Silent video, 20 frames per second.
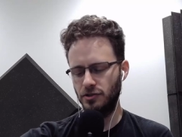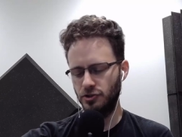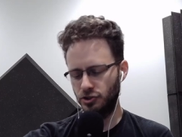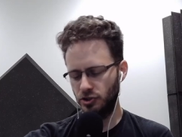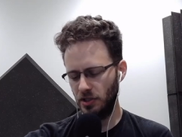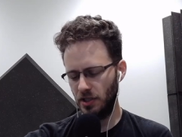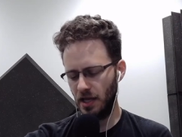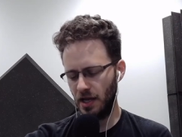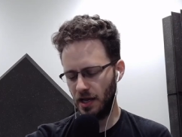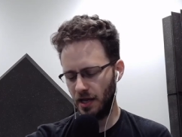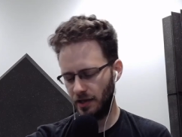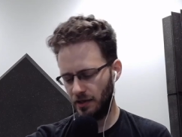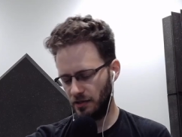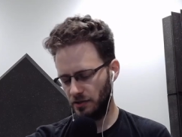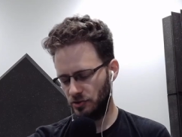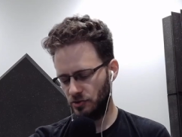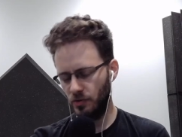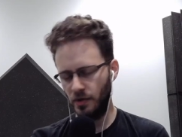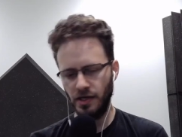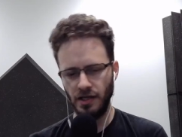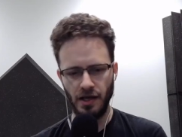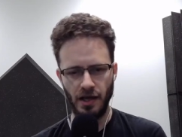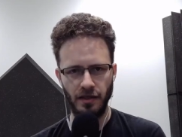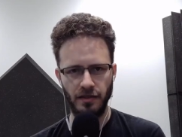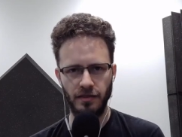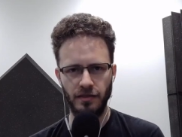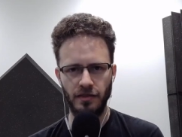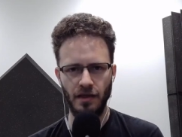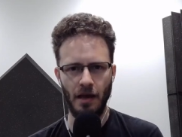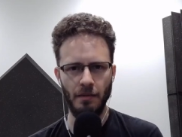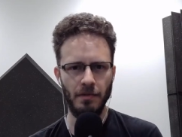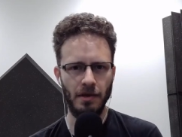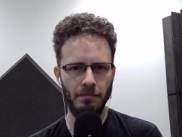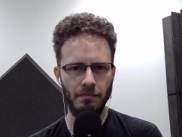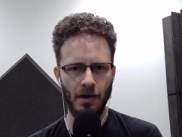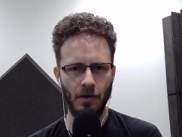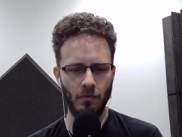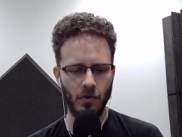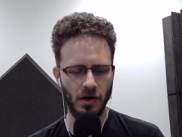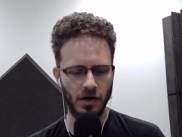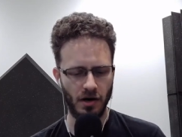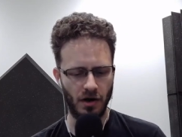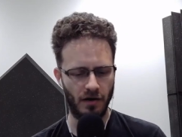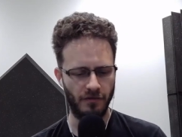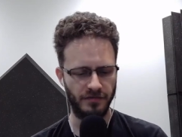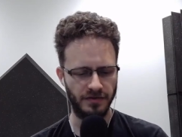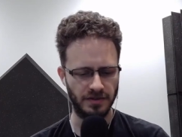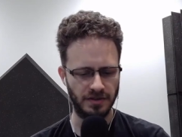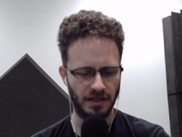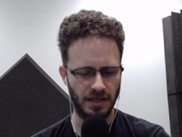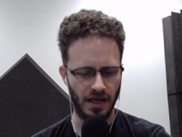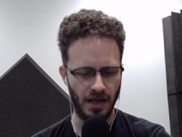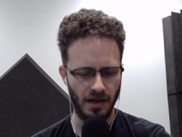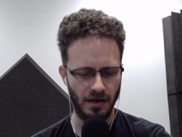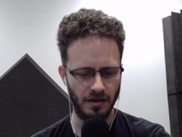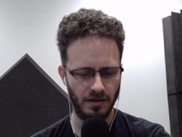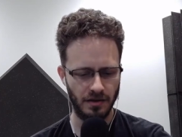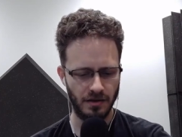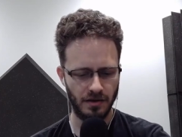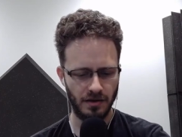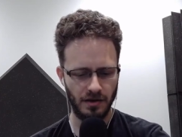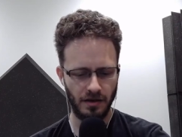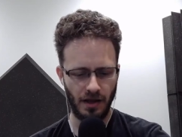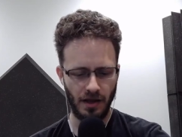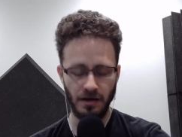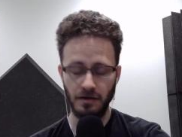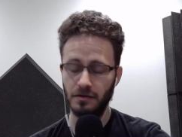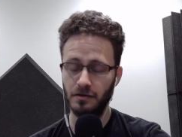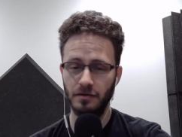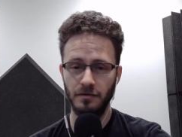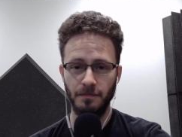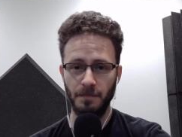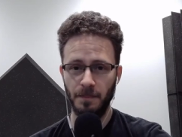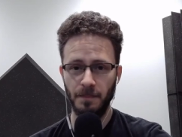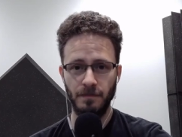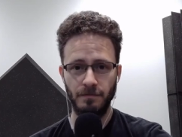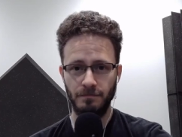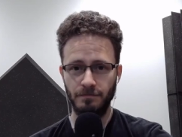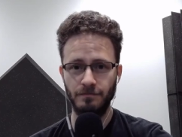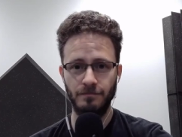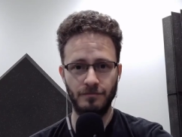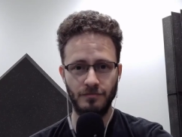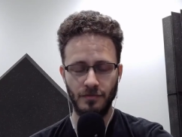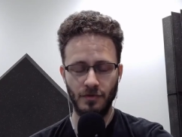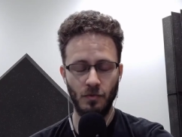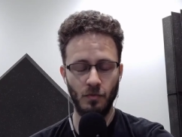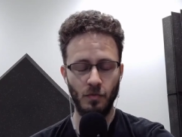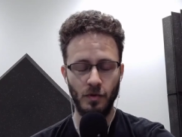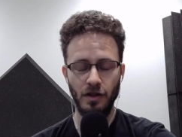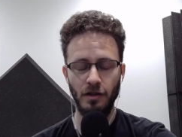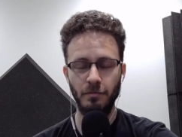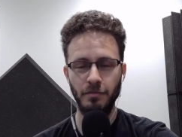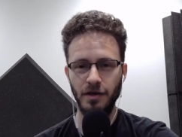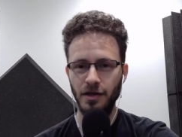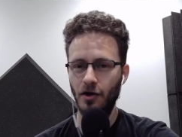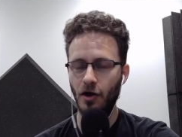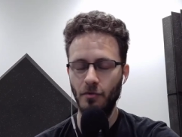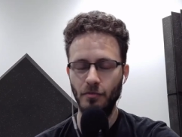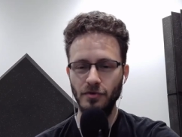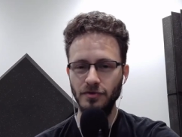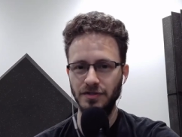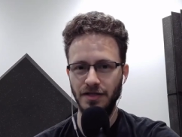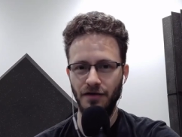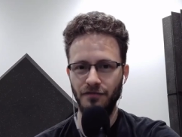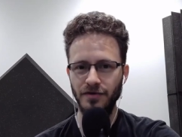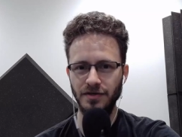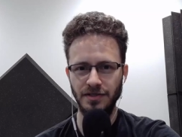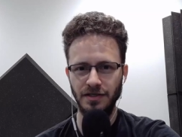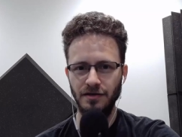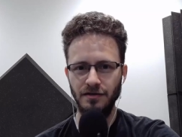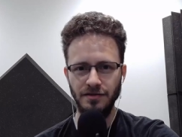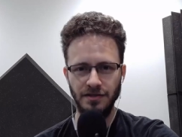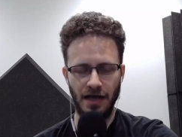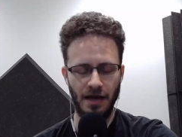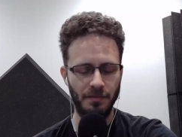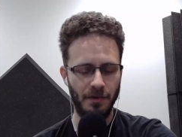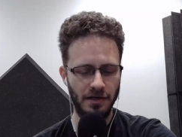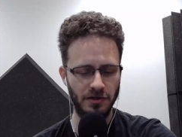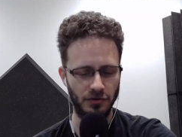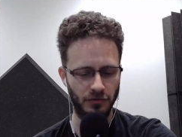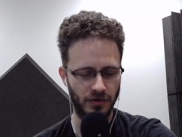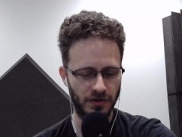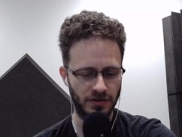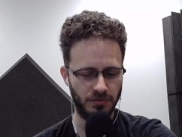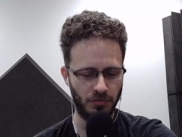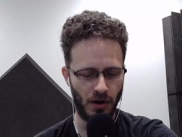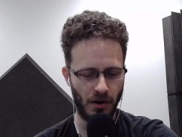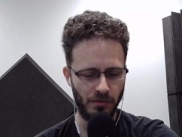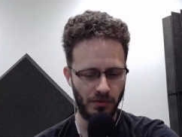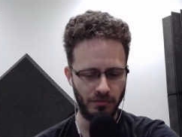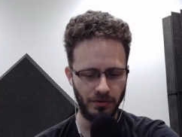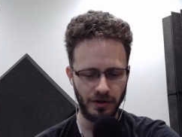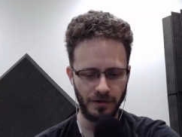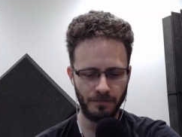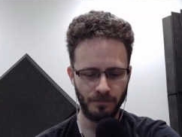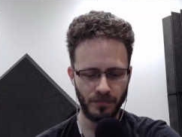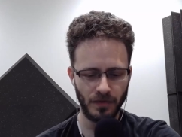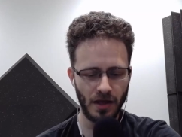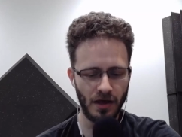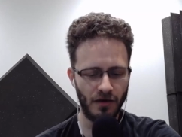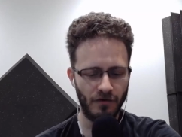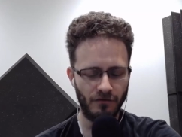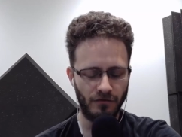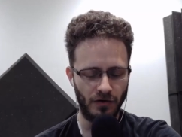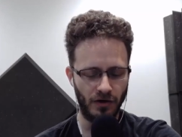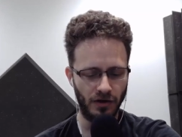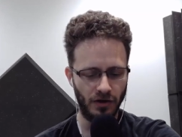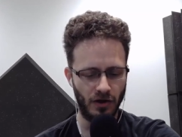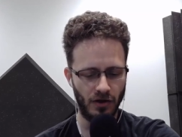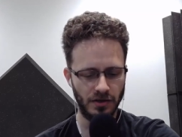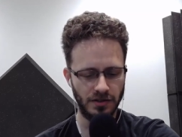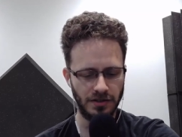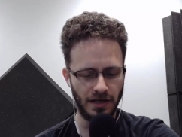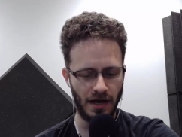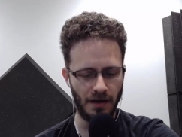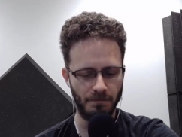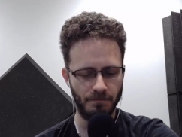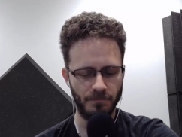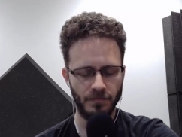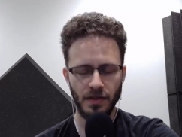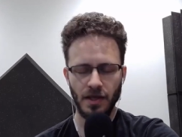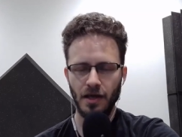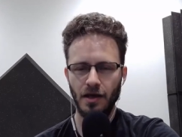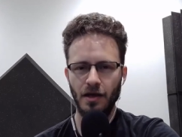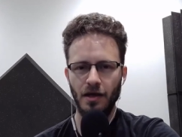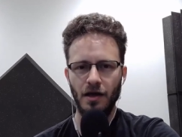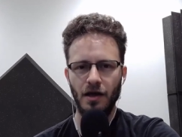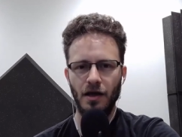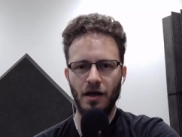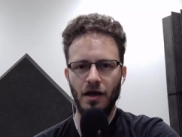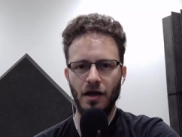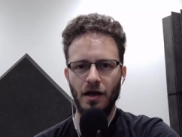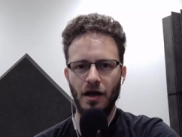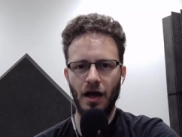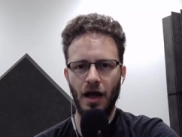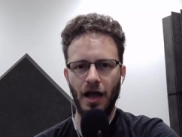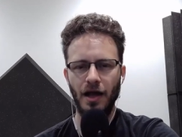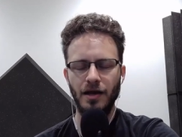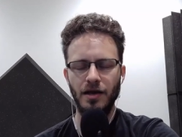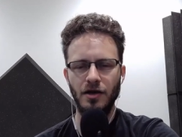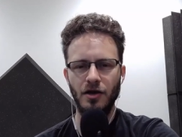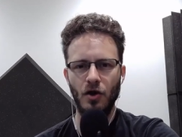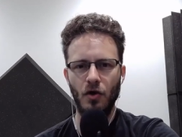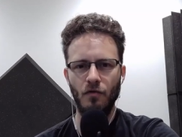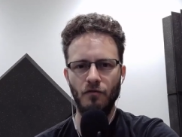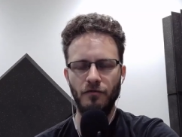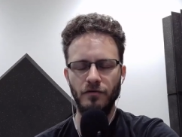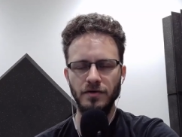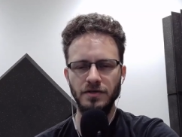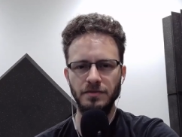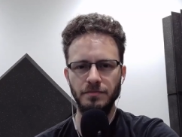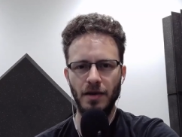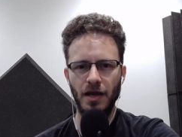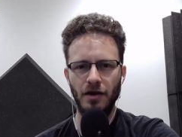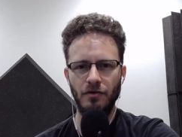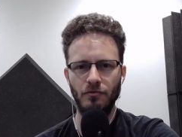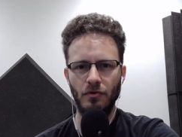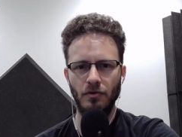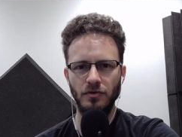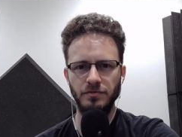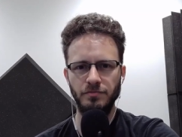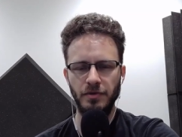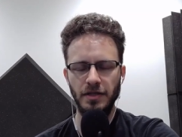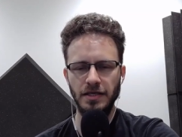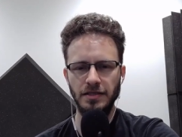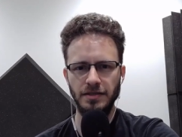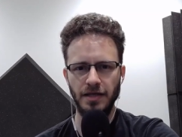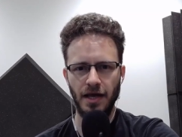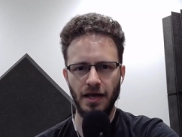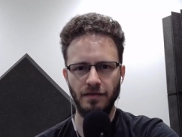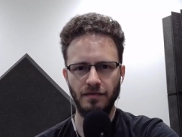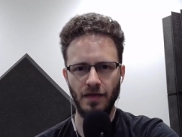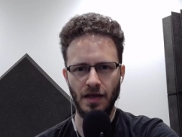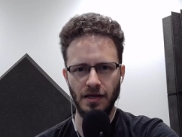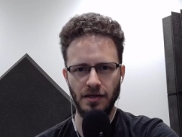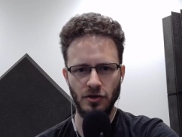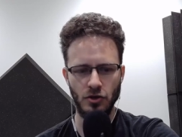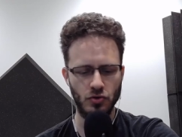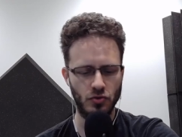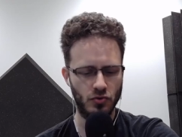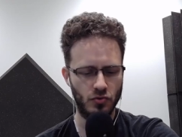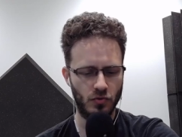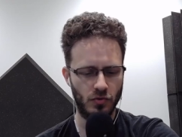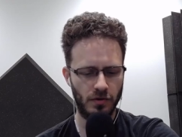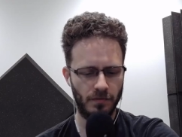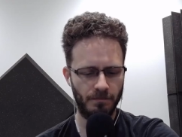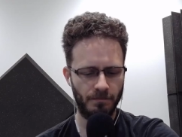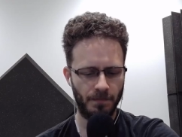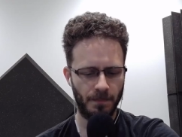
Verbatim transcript: July 28th. I'm in my work office again, and will be almost every single time I do this, probably, for a long time. I could go for some egg rolls, please, and thank you.